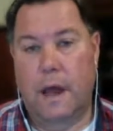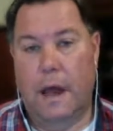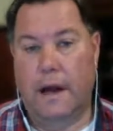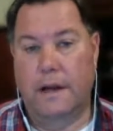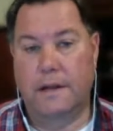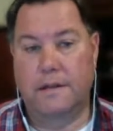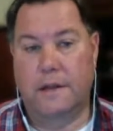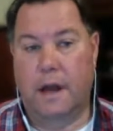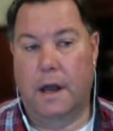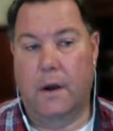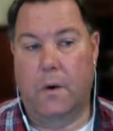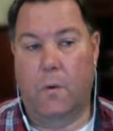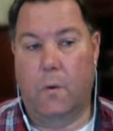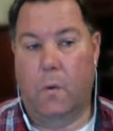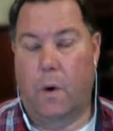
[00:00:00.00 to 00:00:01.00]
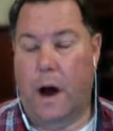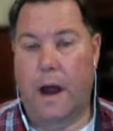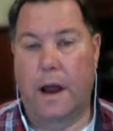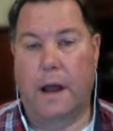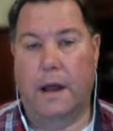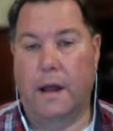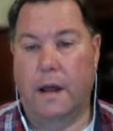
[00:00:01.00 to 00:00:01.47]
And he's like,
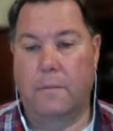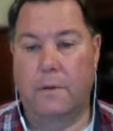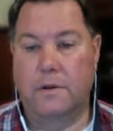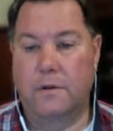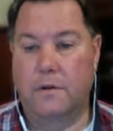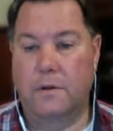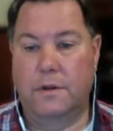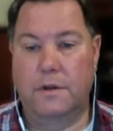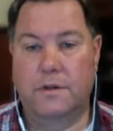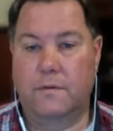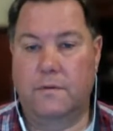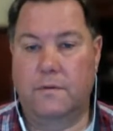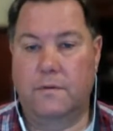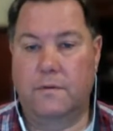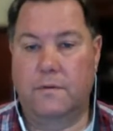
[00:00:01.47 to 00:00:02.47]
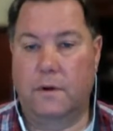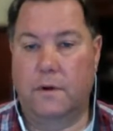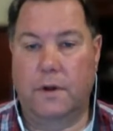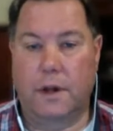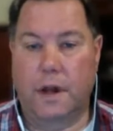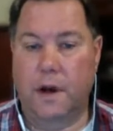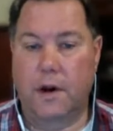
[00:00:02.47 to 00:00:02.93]
why? I've been doing this for
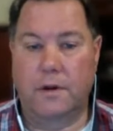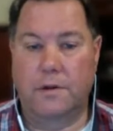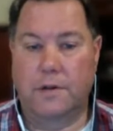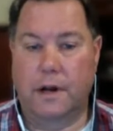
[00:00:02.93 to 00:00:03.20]
years.